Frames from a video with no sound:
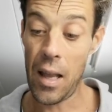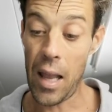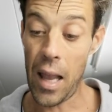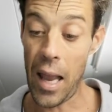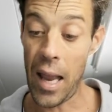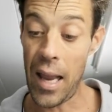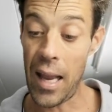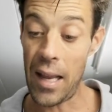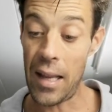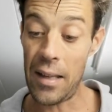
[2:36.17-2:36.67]

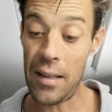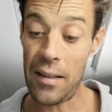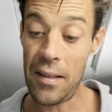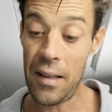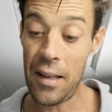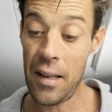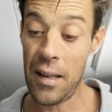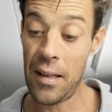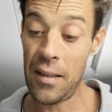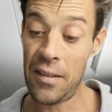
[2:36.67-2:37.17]
And
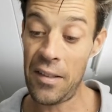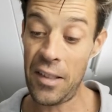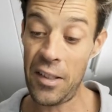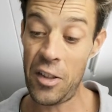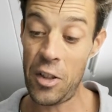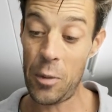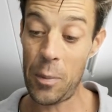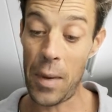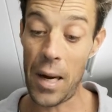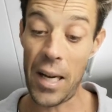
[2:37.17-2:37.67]

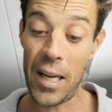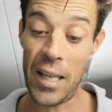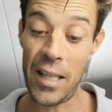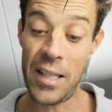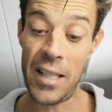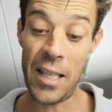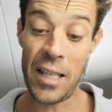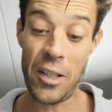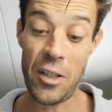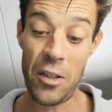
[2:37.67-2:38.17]
since your body
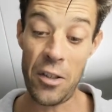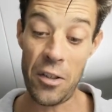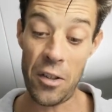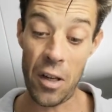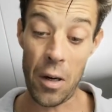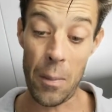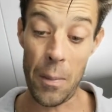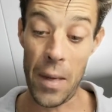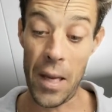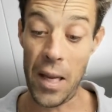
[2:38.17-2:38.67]
tissues
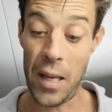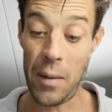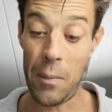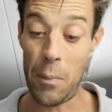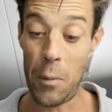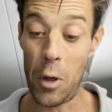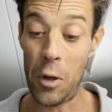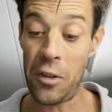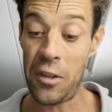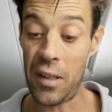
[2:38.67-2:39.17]
are made
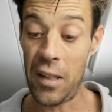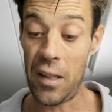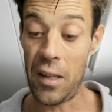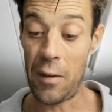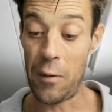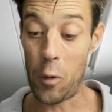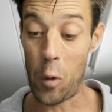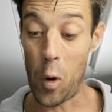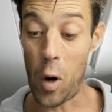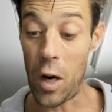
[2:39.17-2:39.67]
mostly
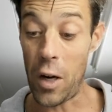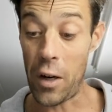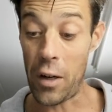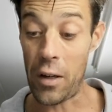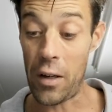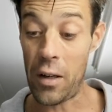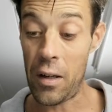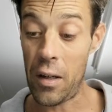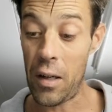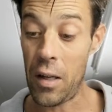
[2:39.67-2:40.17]
of
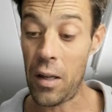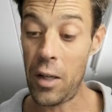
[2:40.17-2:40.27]
water,